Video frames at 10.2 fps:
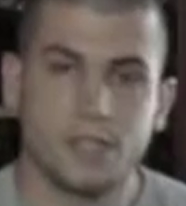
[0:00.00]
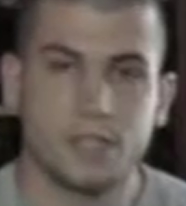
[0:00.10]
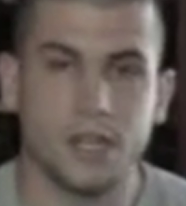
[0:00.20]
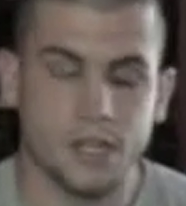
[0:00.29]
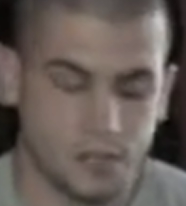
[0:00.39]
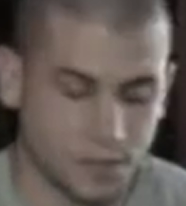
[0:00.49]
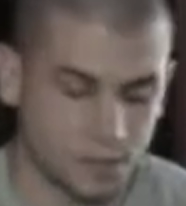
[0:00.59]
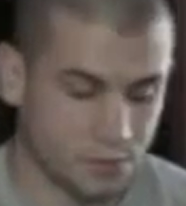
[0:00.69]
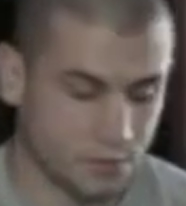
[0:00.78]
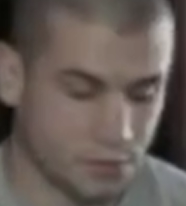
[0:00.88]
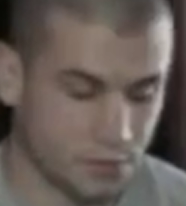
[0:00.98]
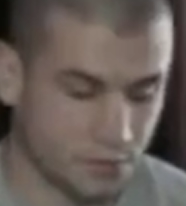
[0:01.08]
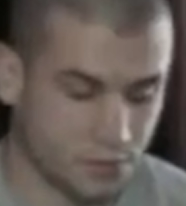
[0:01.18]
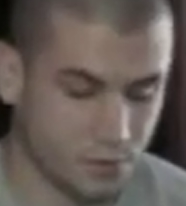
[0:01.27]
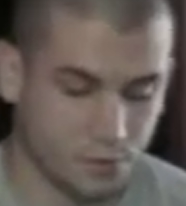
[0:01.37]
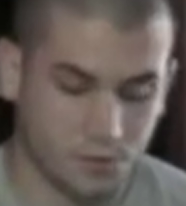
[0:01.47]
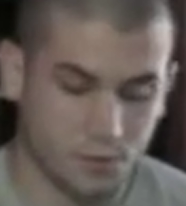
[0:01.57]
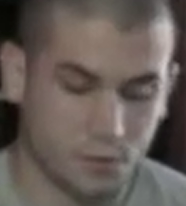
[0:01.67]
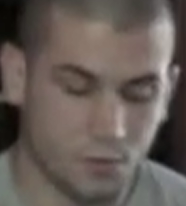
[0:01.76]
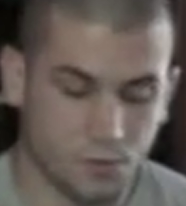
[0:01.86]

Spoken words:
Today's youth